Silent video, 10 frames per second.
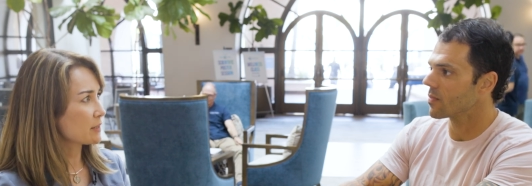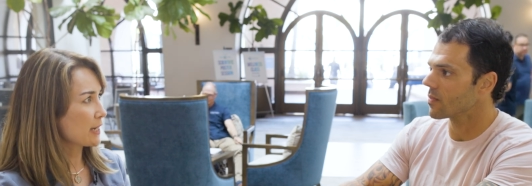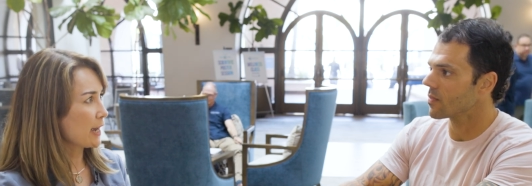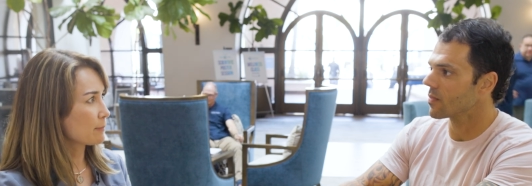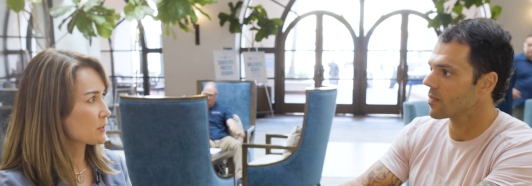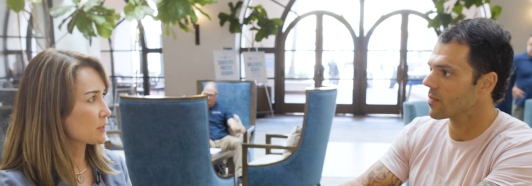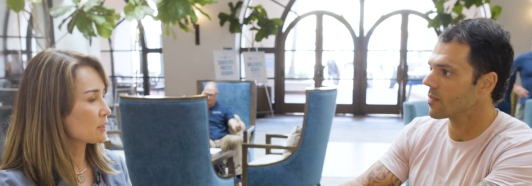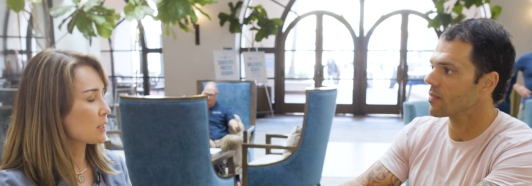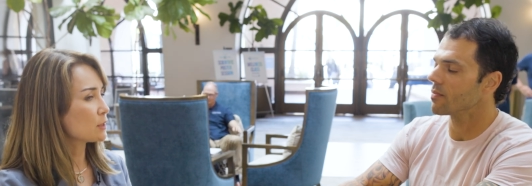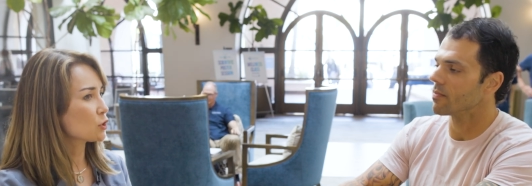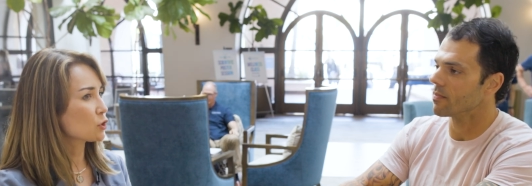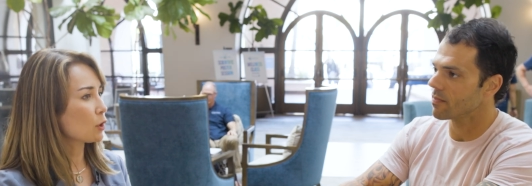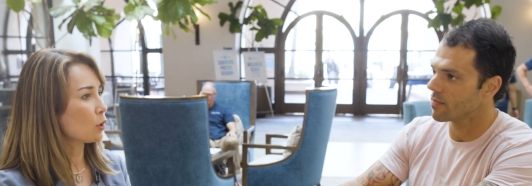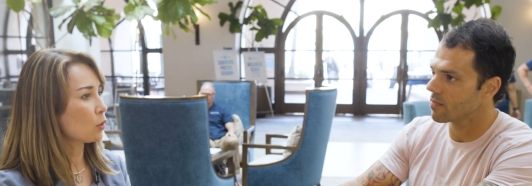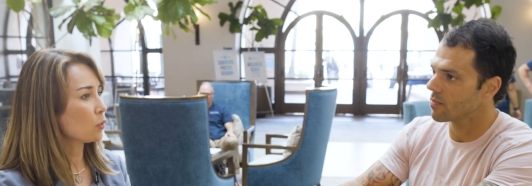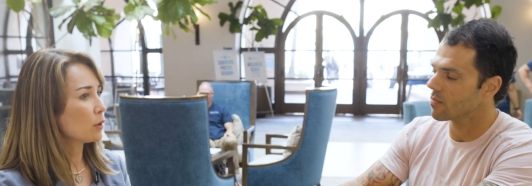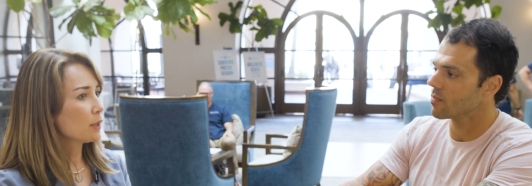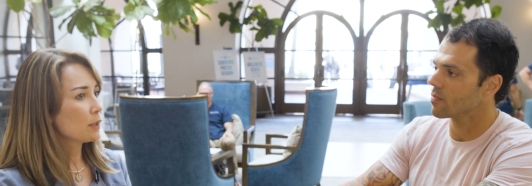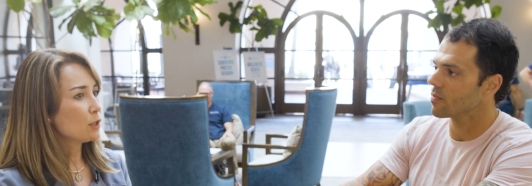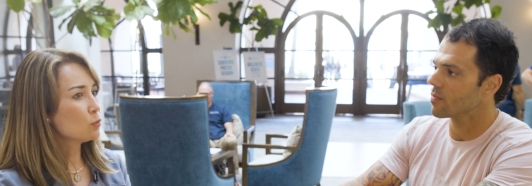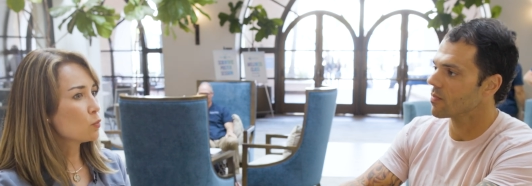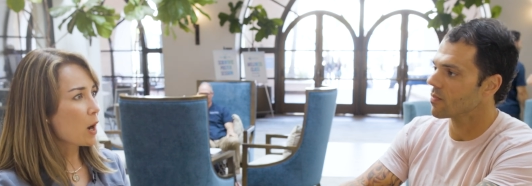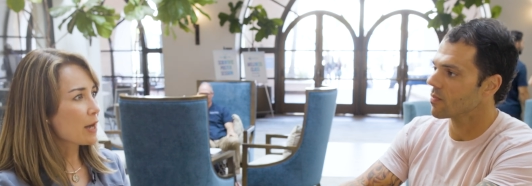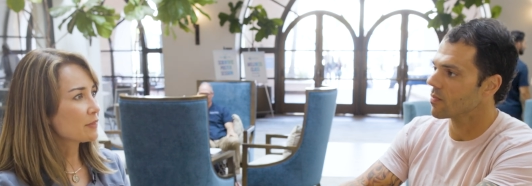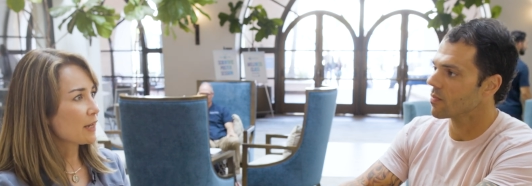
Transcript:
Speaker 1: adapts, and so you want